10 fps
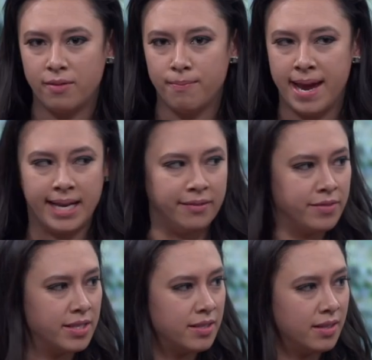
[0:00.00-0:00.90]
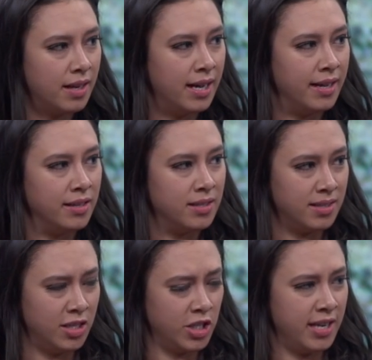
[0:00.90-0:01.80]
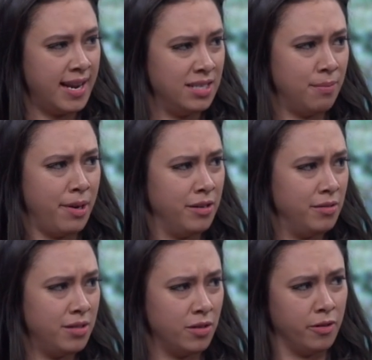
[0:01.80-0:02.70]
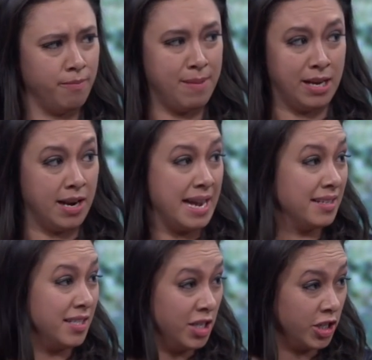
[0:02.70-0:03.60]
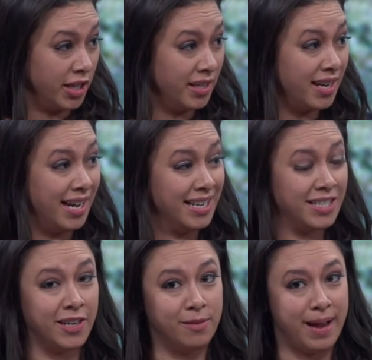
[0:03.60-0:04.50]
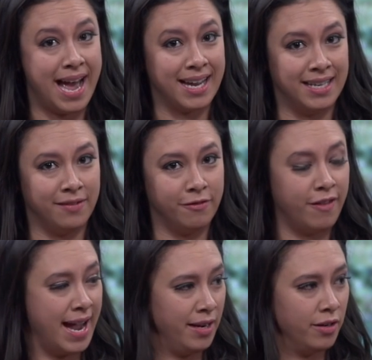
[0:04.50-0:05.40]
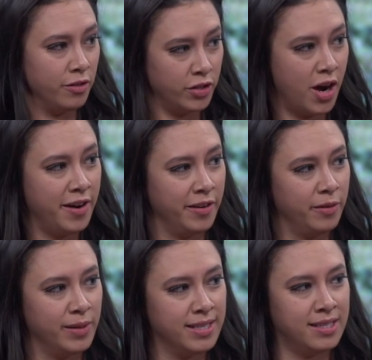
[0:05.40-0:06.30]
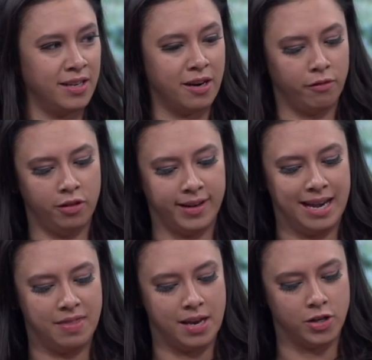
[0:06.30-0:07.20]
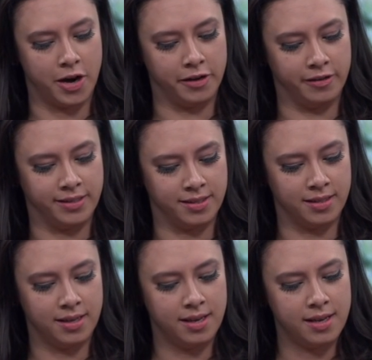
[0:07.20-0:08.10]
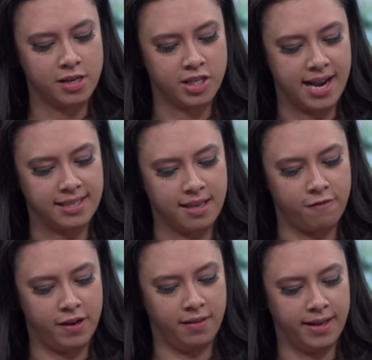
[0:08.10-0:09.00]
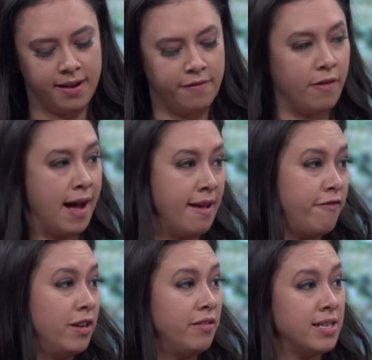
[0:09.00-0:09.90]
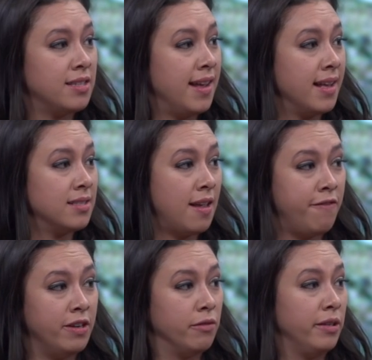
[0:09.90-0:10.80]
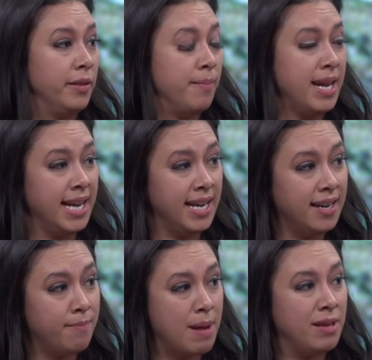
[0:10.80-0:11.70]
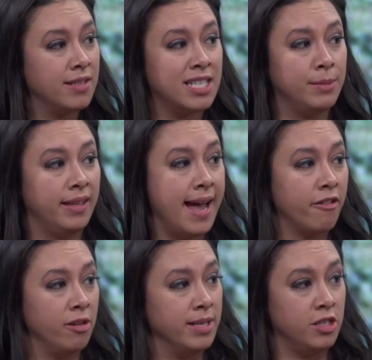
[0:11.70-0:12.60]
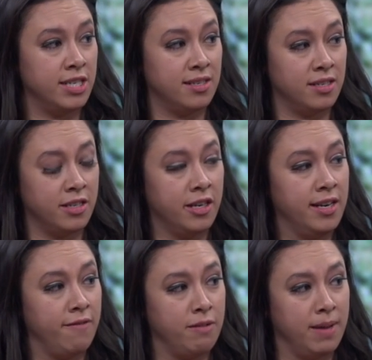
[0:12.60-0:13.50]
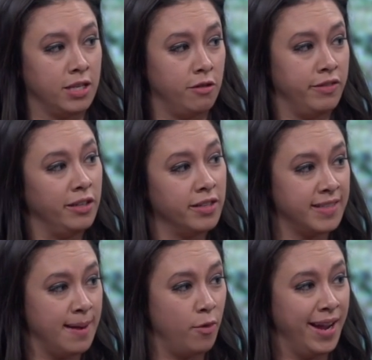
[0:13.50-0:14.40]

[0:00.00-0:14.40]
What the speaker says: Maeve's decision, I suppose, or maybe not decision, to go back and find her daughter was, looking at that daughter is, she has that feeling of, I feel these things, they feel real to me. Maybe the simulacrum is just as good if it makes you feel the same way.